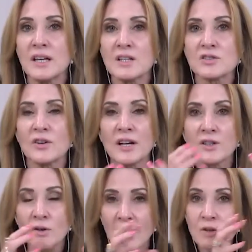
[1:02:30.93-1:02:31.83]
So I
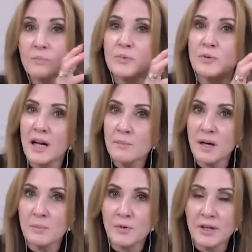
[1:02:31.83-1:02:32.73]
know how to prime
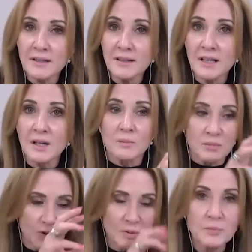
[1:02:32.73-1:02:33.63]
my brain,
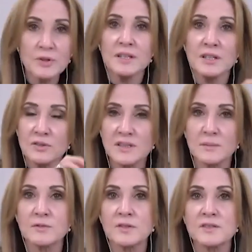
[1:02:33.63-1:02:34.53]
do the breathing, do
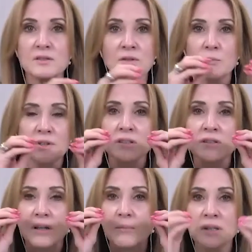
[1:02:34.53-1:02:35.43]
something physical.
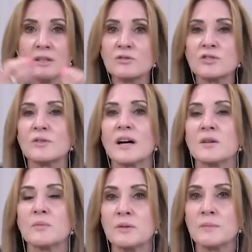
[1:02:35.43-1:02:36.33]
Within a minute or two, I
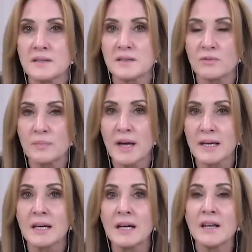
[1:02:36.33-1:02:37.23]
can bring myself back.